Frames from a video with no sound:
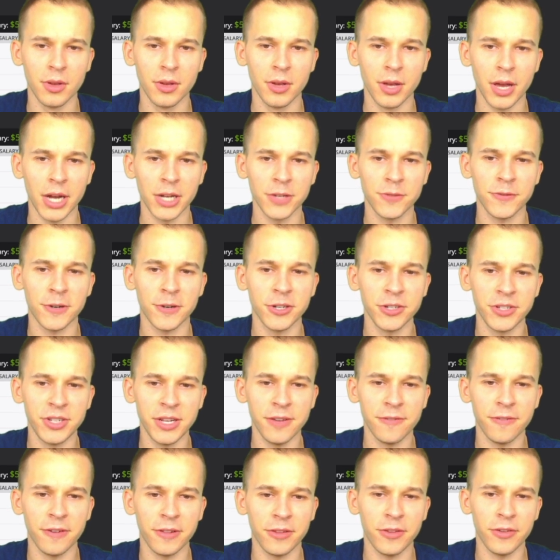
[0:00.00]
And as far as
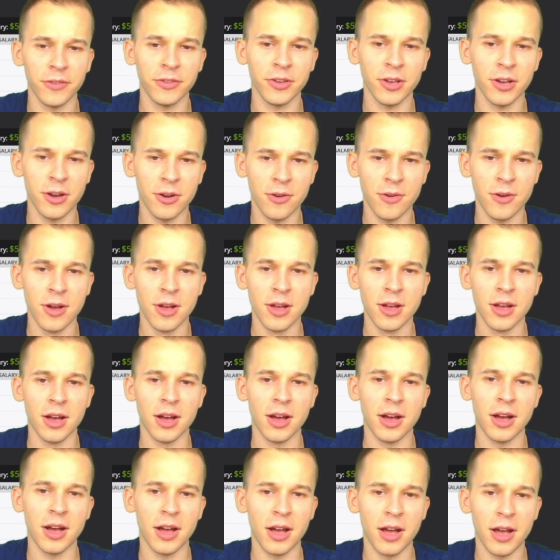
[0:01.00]
defenses go,
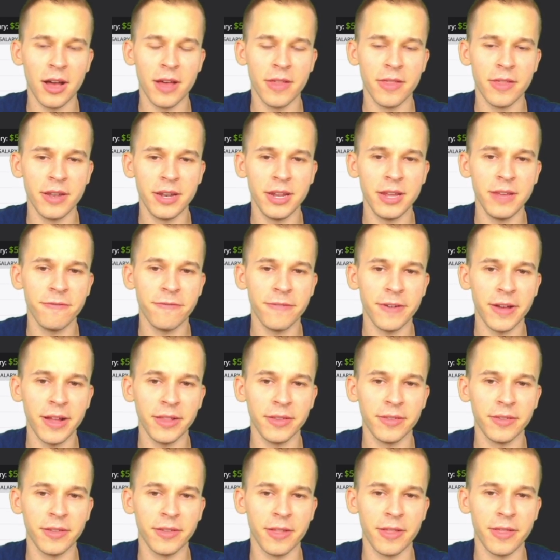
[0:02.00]
the
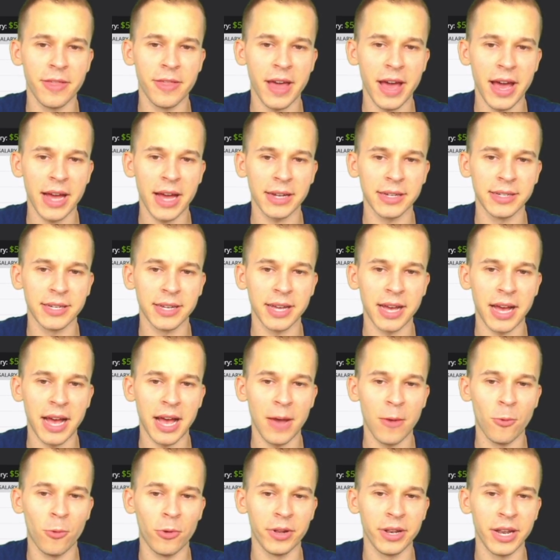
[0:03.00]
defense that I
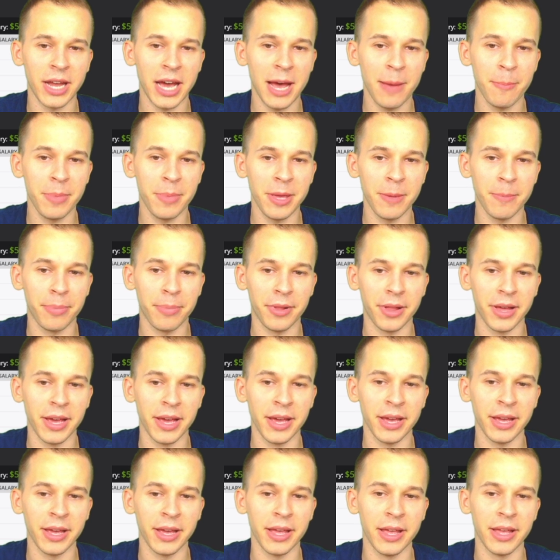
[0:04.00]
will not be
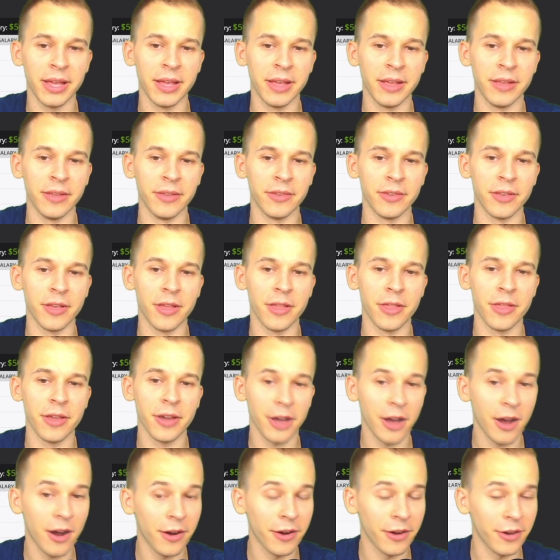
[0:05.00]
playing is the
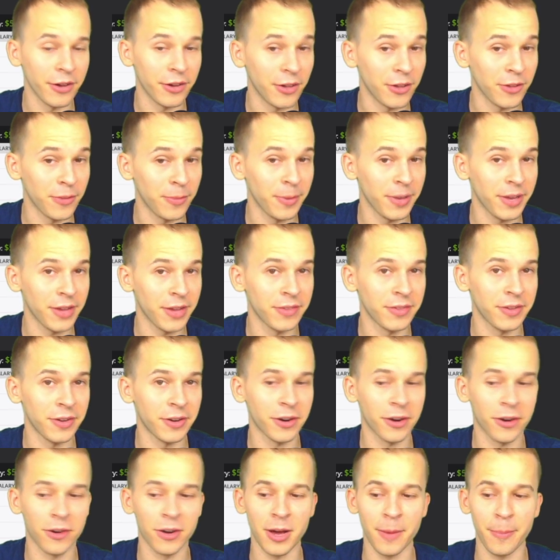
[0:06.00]
Cardinals because they're
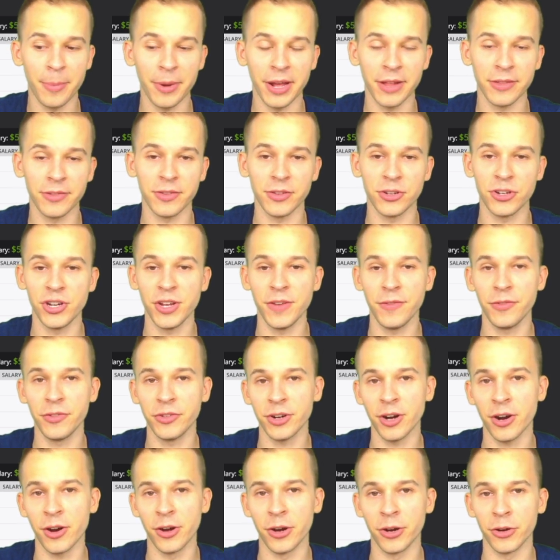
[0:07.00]
going up against the Chiefs
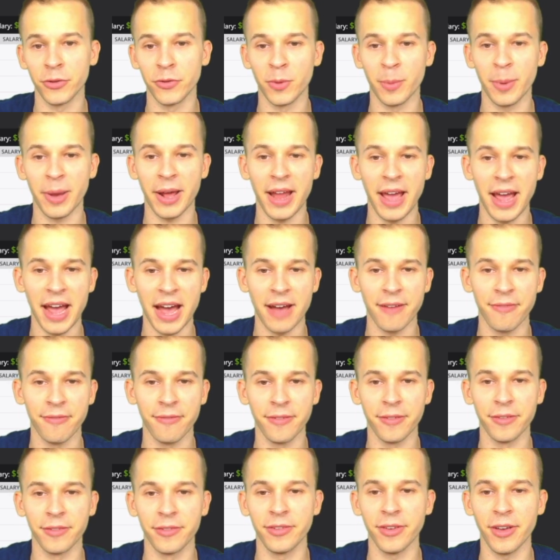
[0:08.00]
starters for about a half.
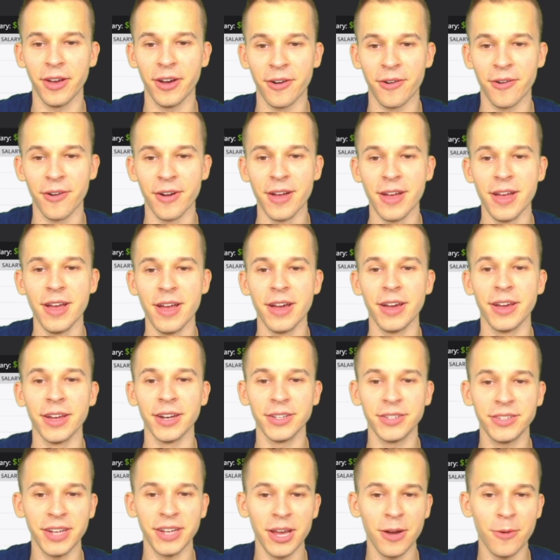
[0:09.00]
So going to
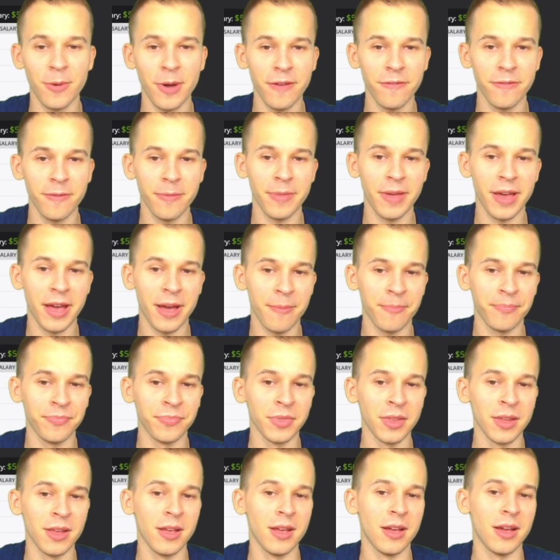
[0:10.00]
stay away from them.
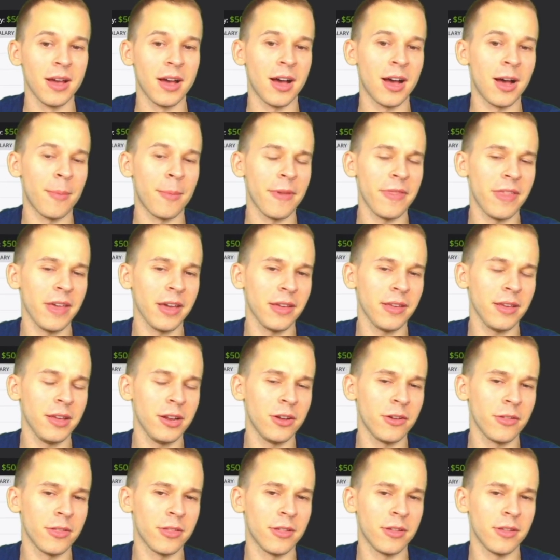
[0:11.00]
I think, you
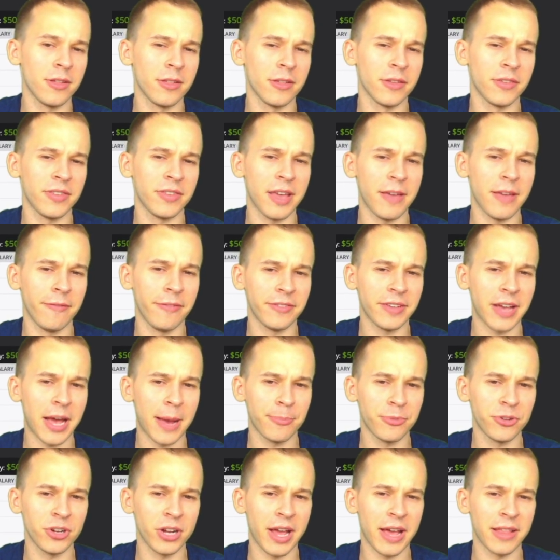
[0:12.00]
know, the safest
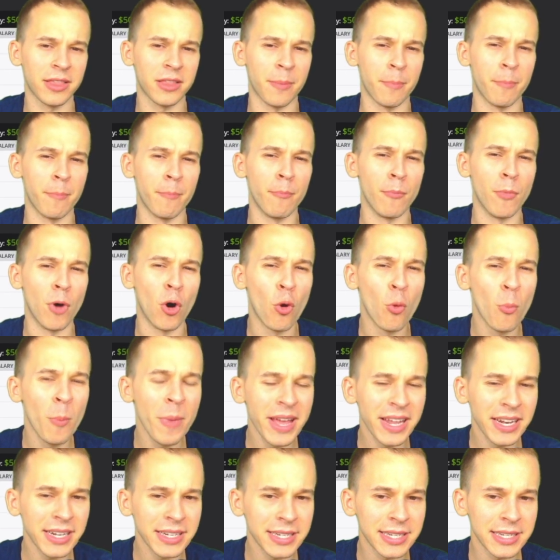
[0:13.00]
option at the
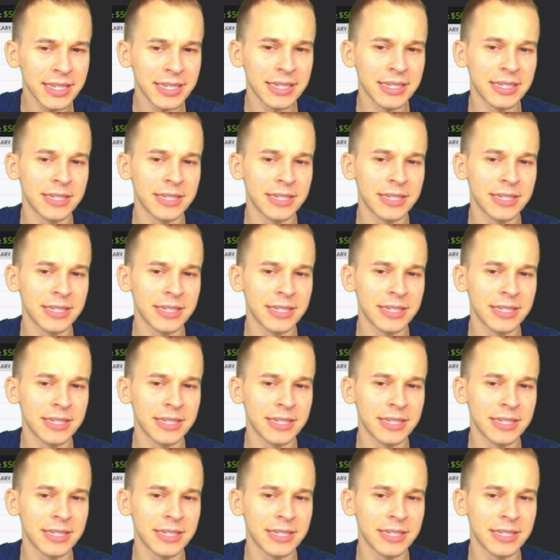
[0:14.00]
moment